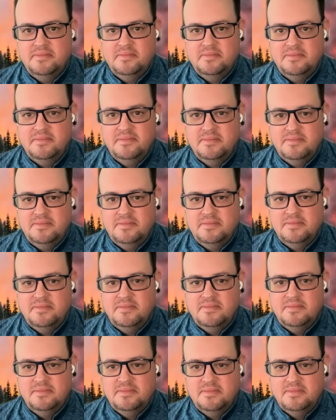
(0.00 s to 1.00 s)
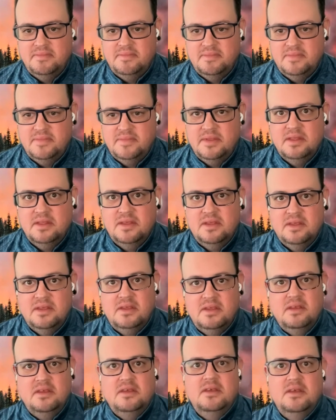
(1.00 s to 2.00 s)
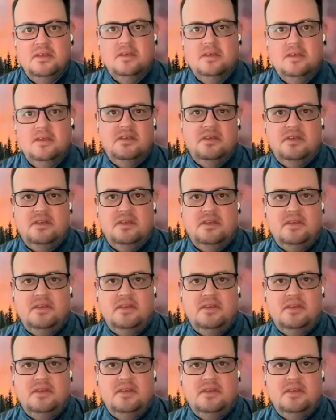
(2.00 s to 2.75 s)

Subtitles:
(no one is talking)